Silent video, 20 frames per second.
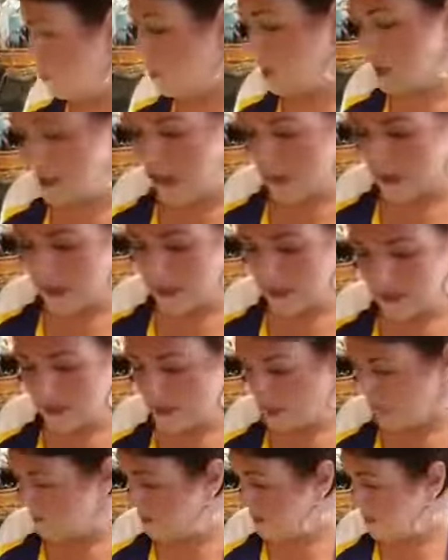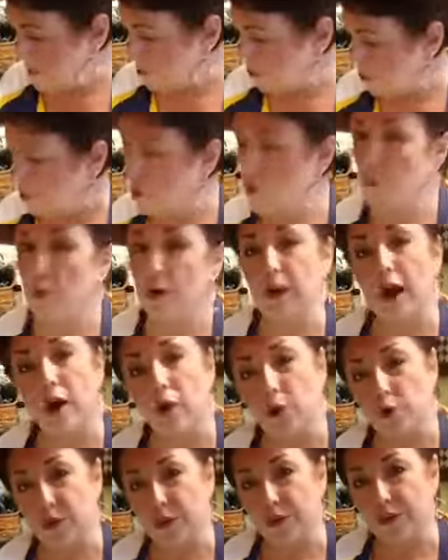tortillas. If I do the corn,
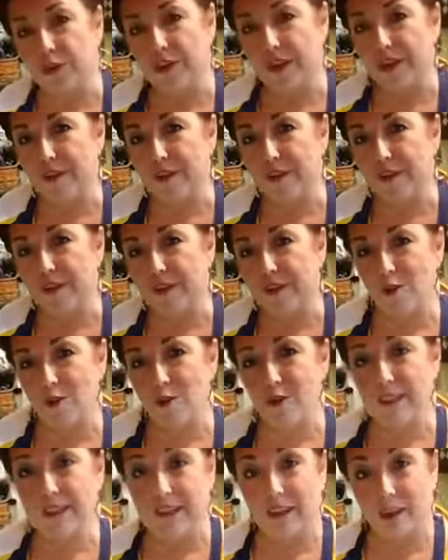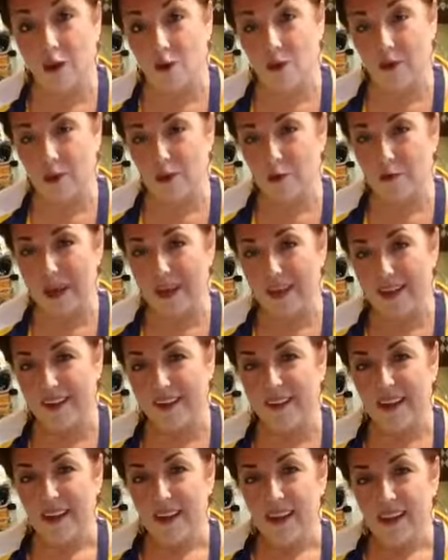I'll grill those first in our grill
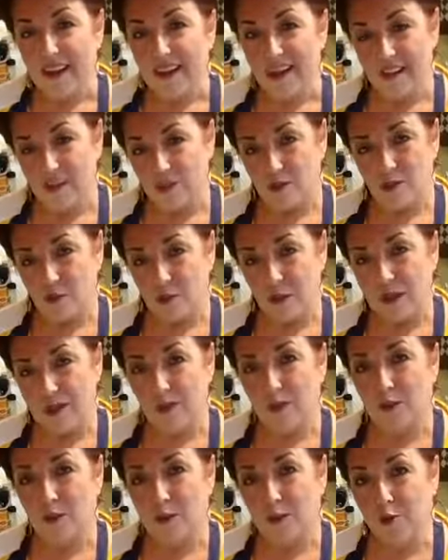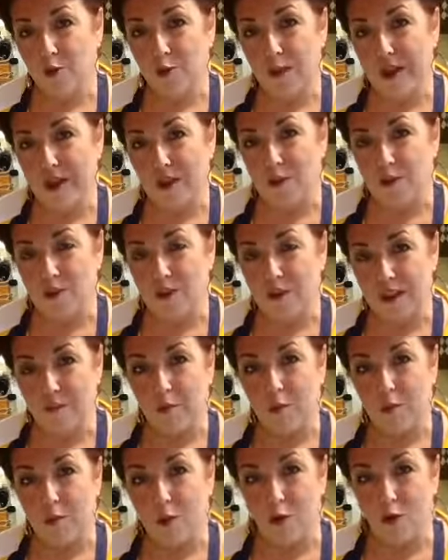pan, either the regular grill pan or the
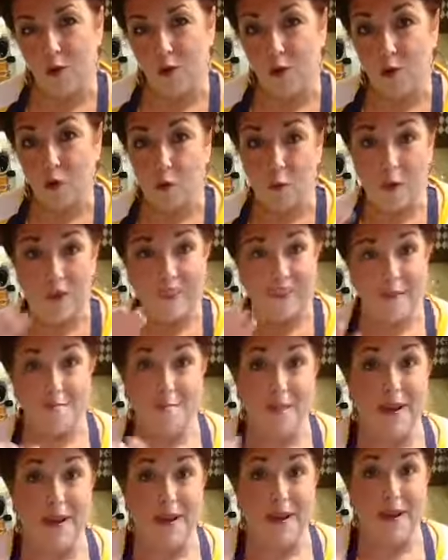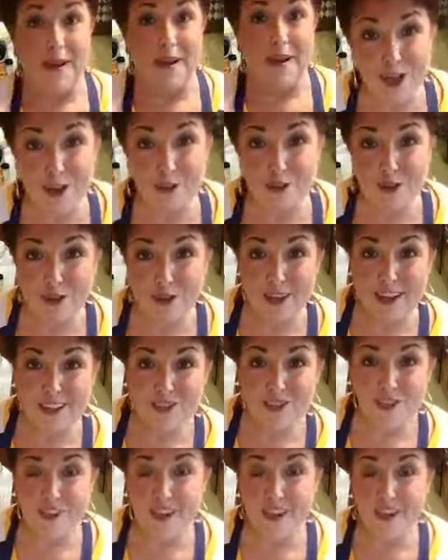double burner, the one that Meredith showed you
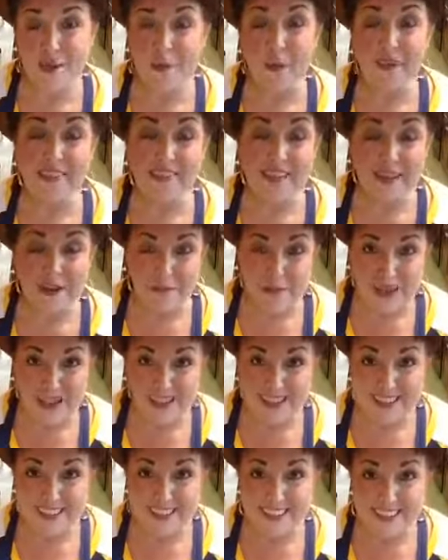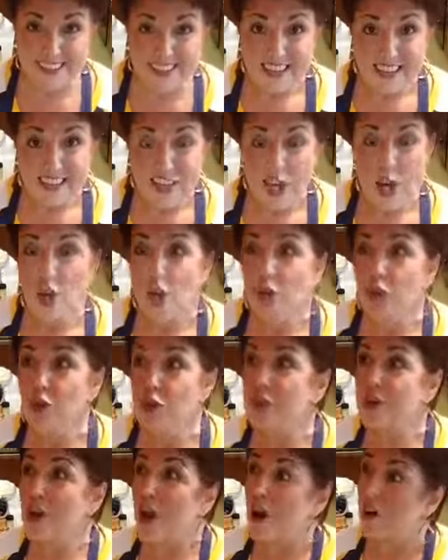yesterday. Wasn't that amazing? You
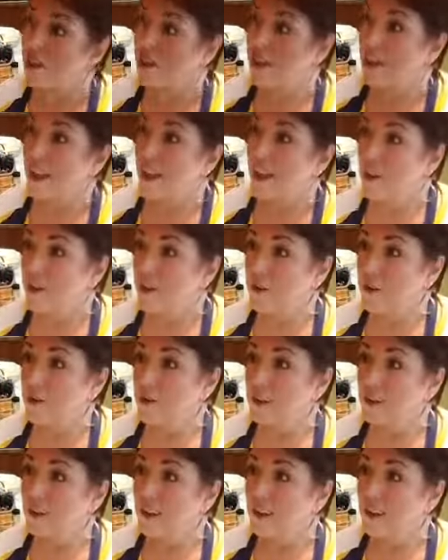could also